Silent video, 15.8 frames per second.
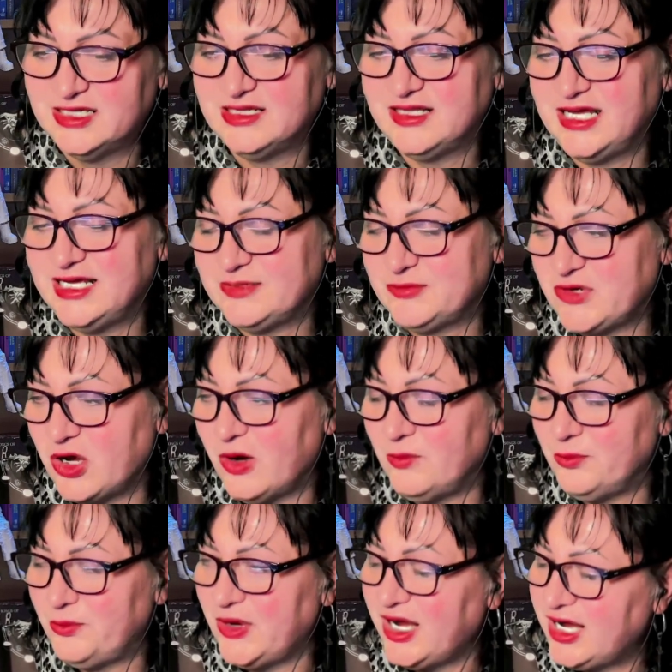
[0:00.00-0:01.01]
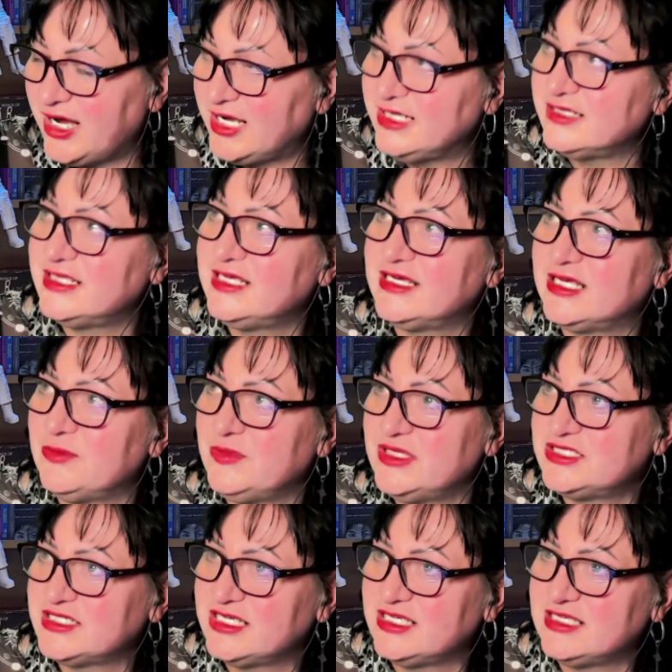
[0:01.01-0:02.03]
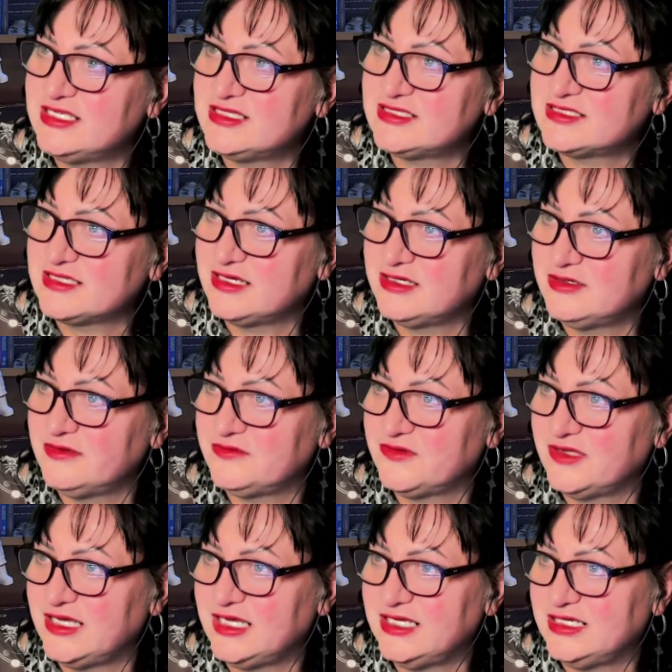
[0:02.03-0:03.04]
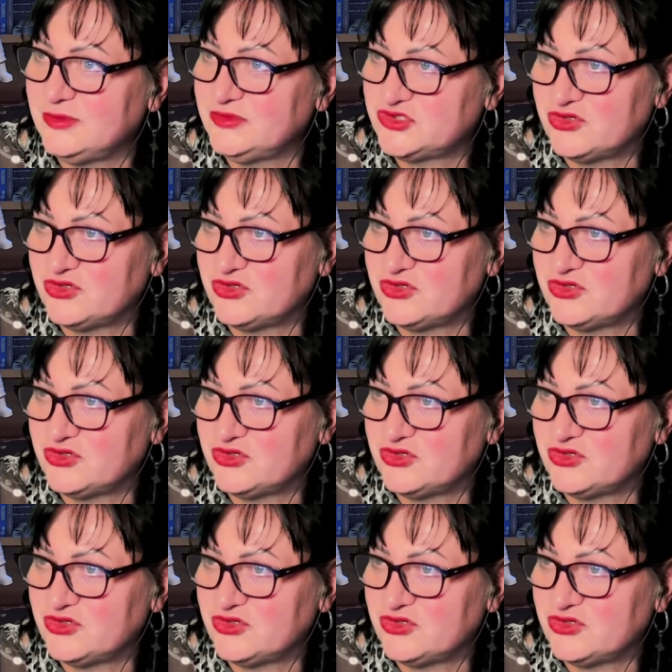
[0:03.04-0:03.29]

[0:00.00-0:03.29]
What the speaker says: like compiling images of like